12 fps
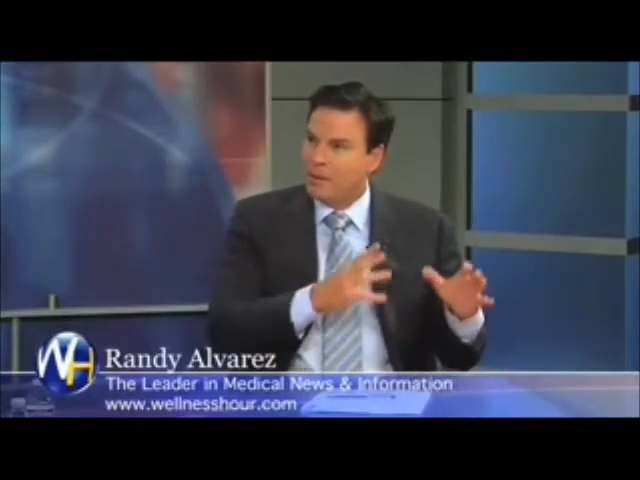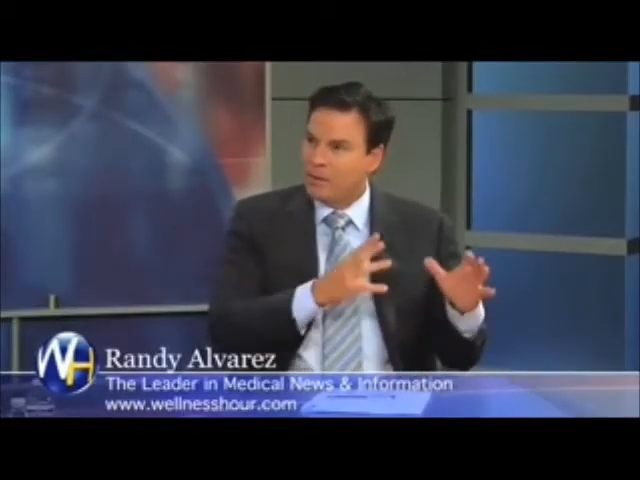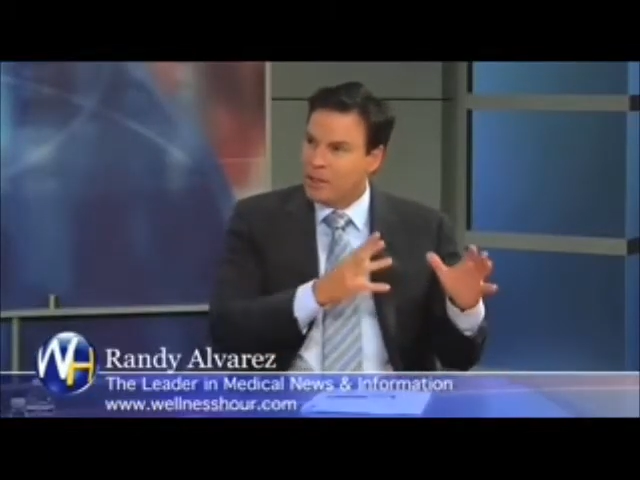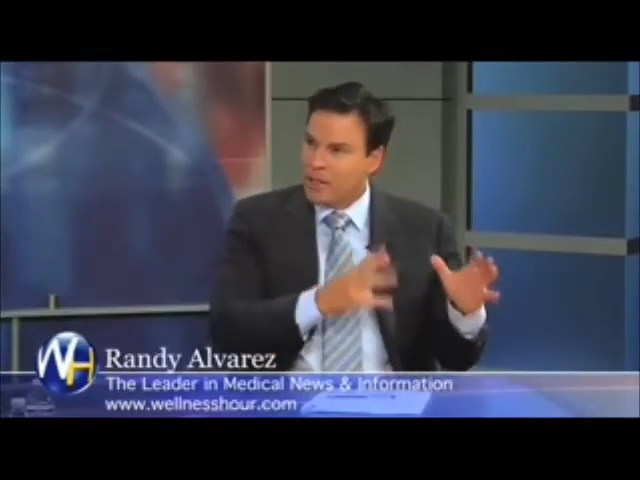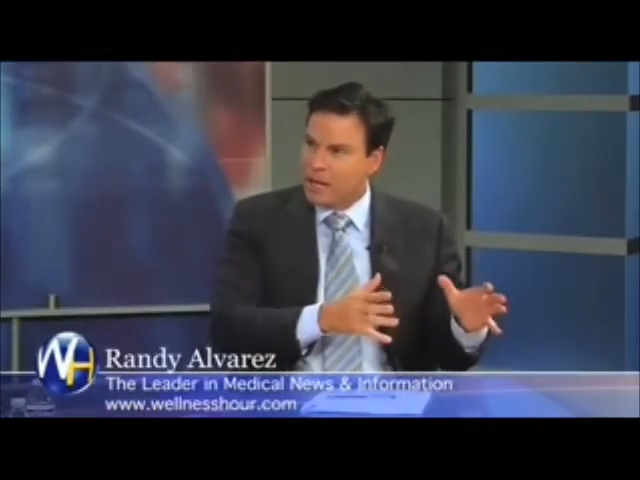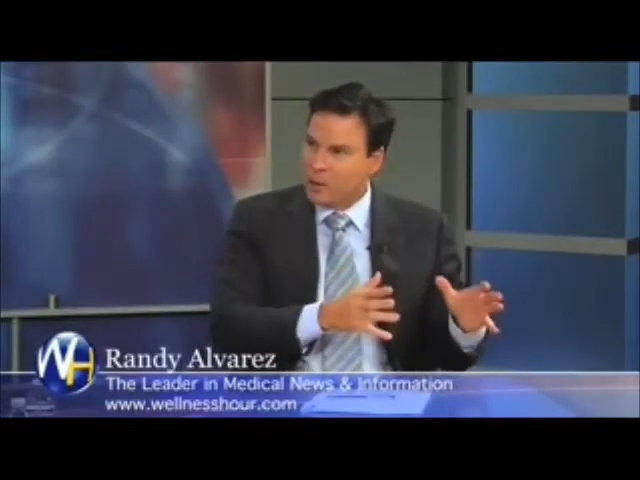
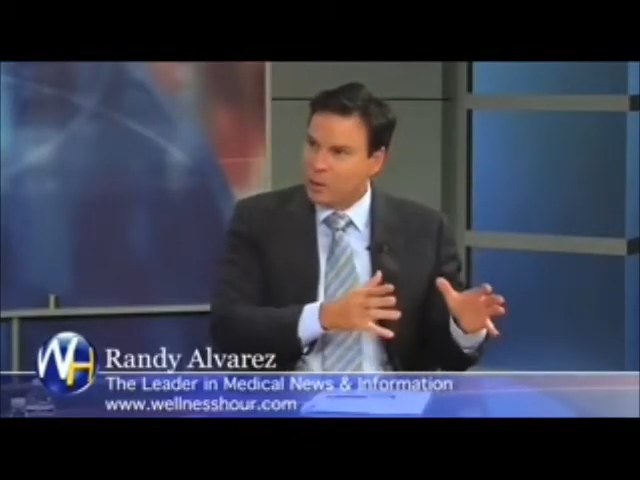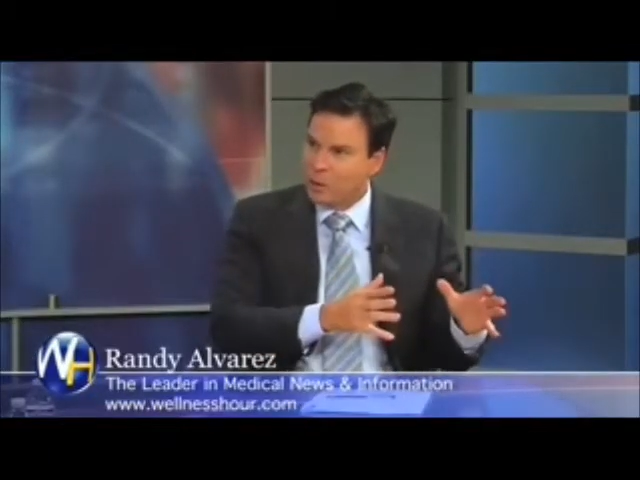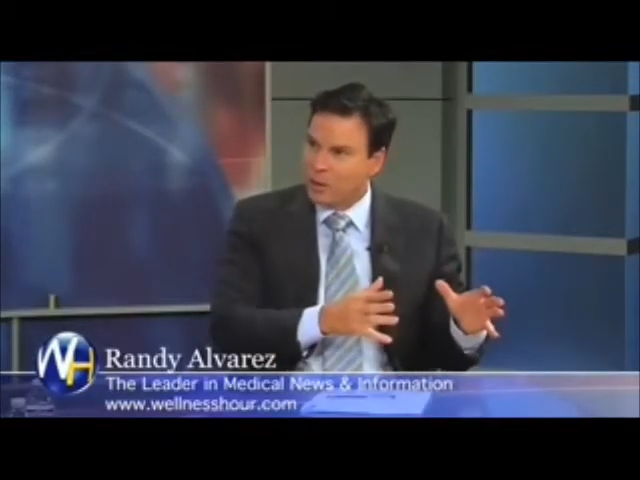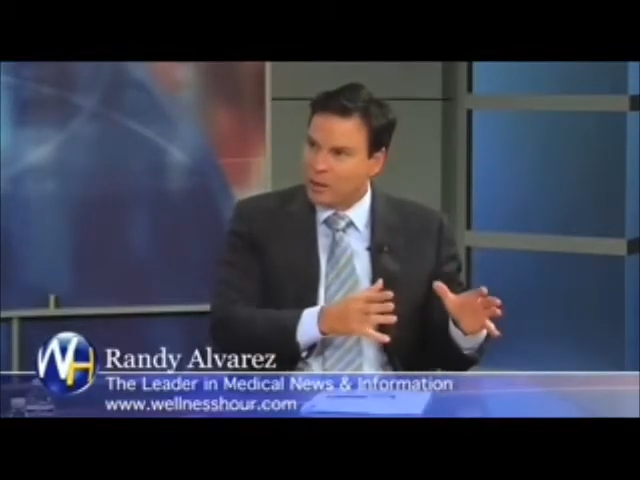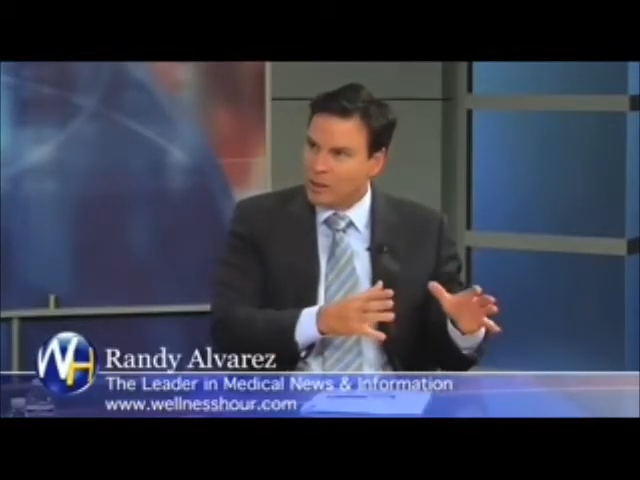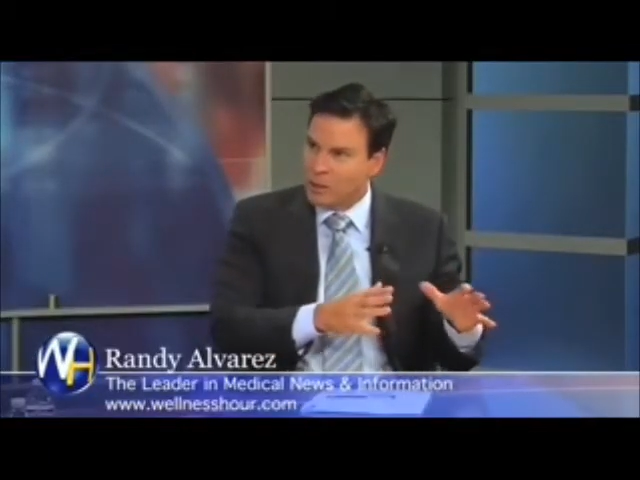for the denture
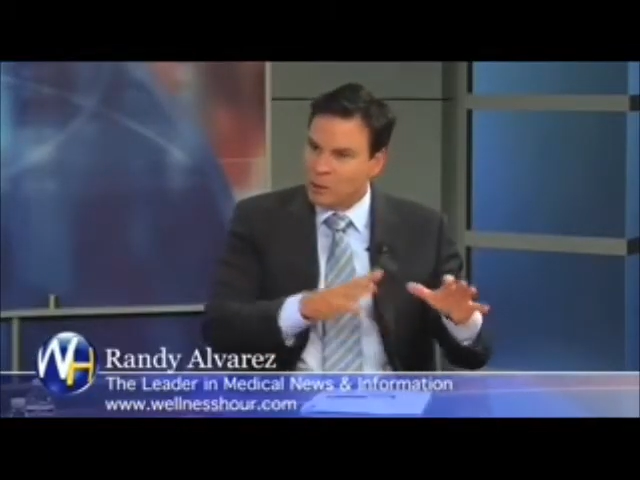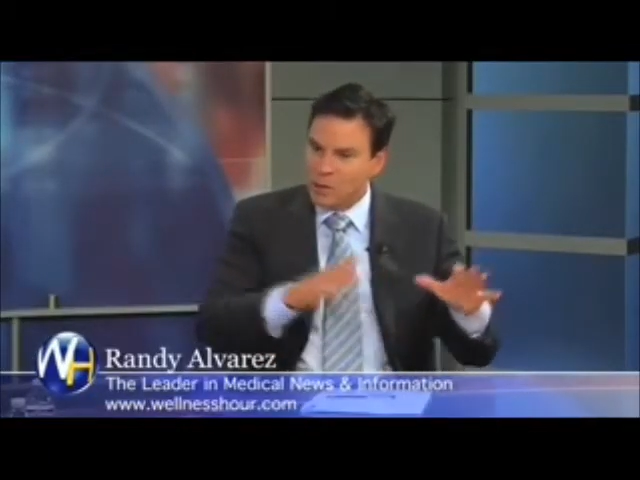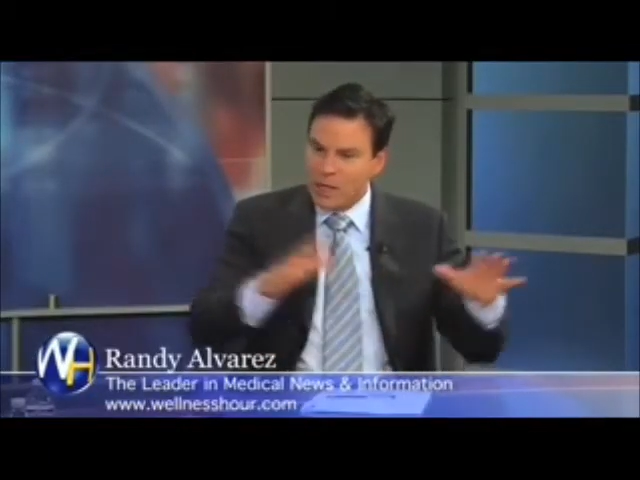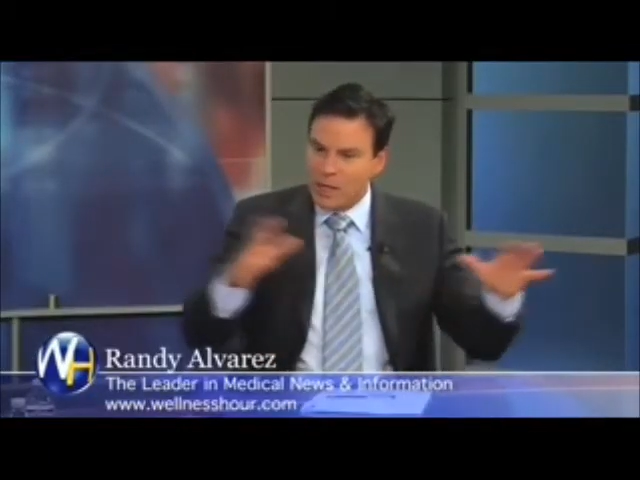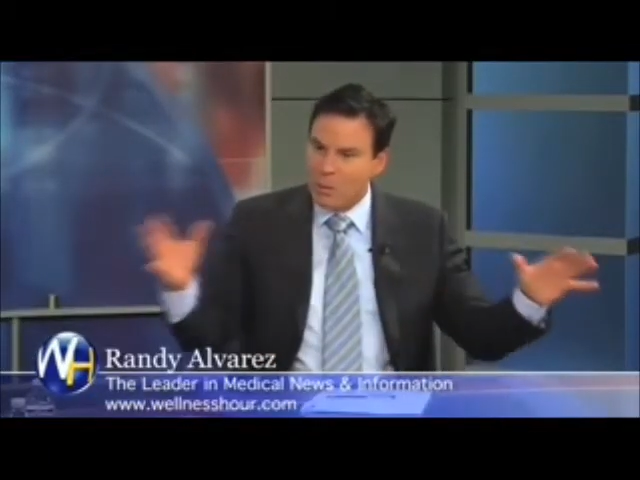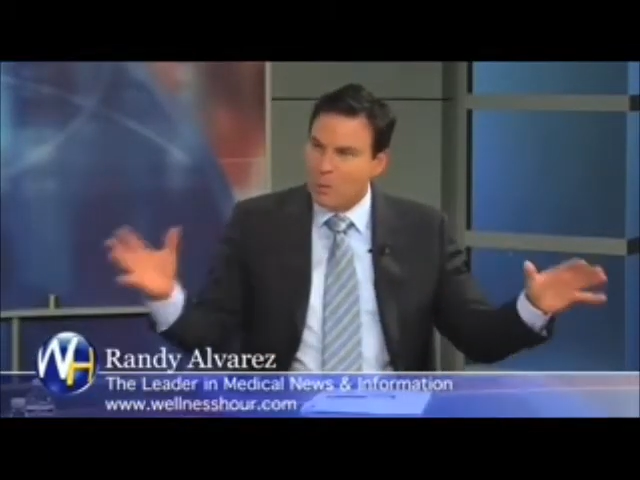wearers, because you
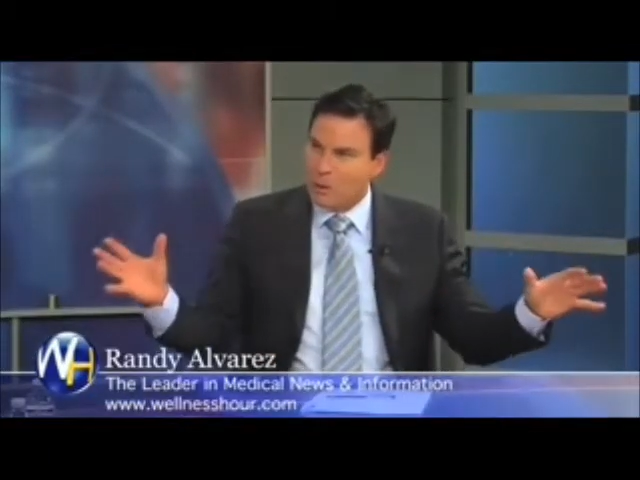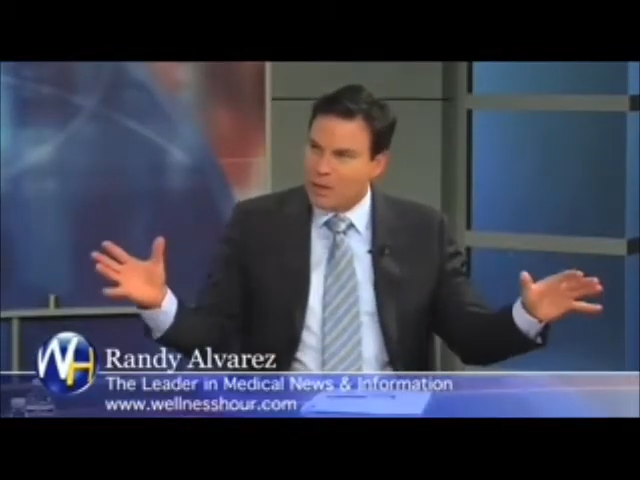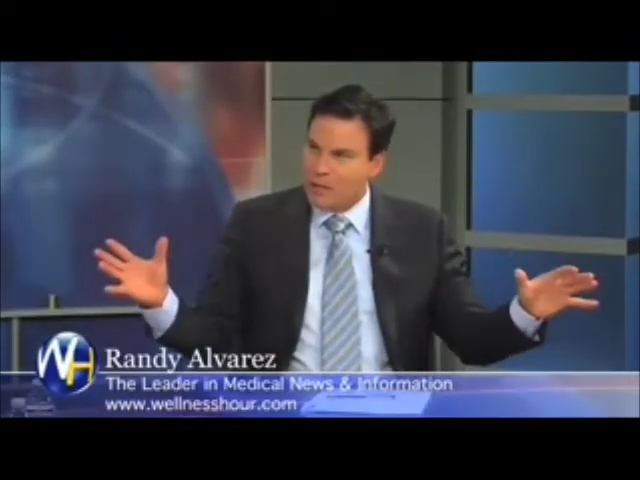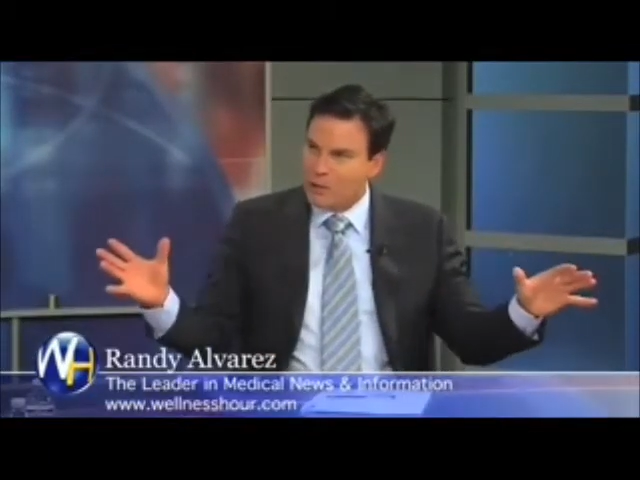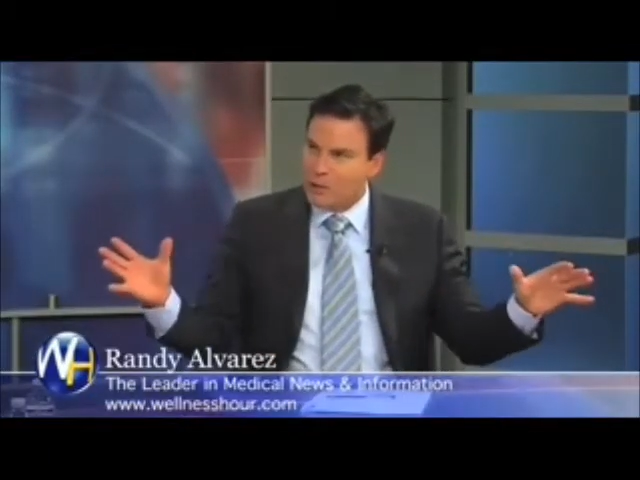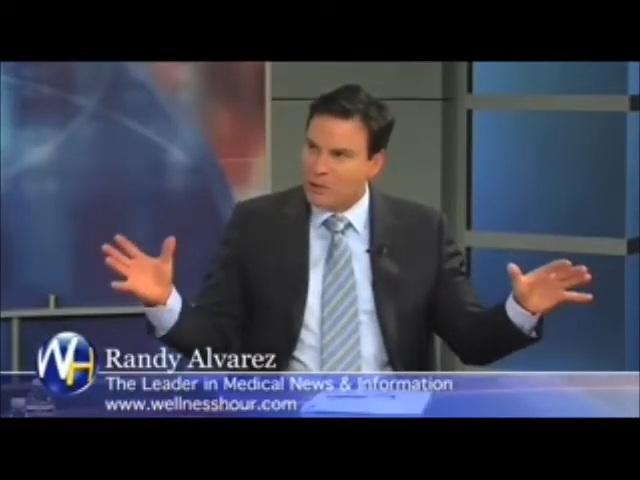say no more
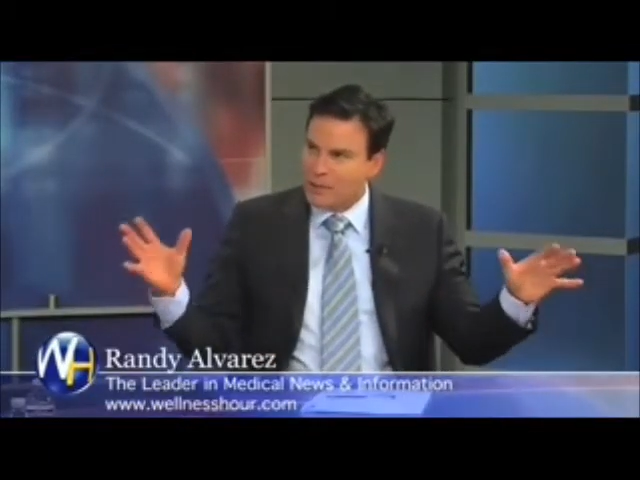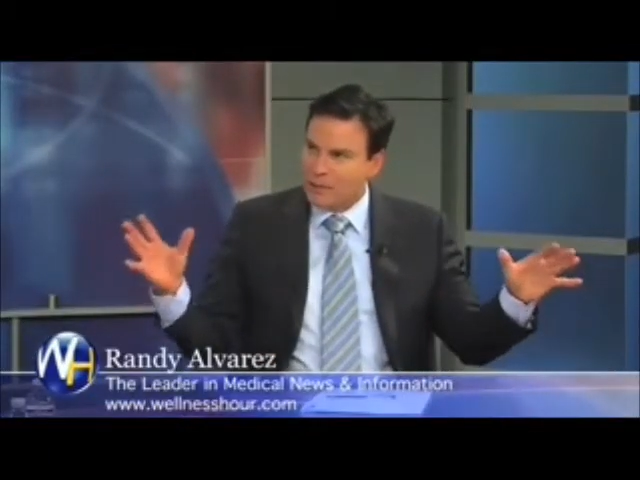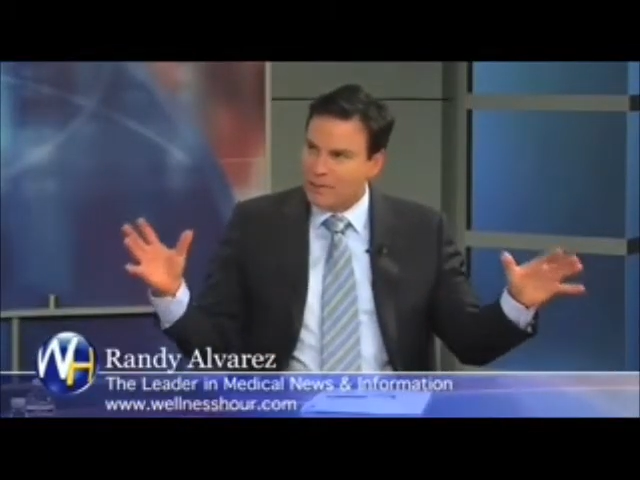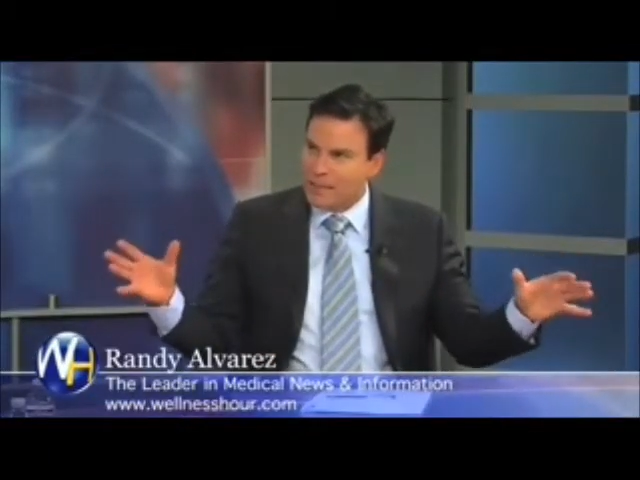dentures, get a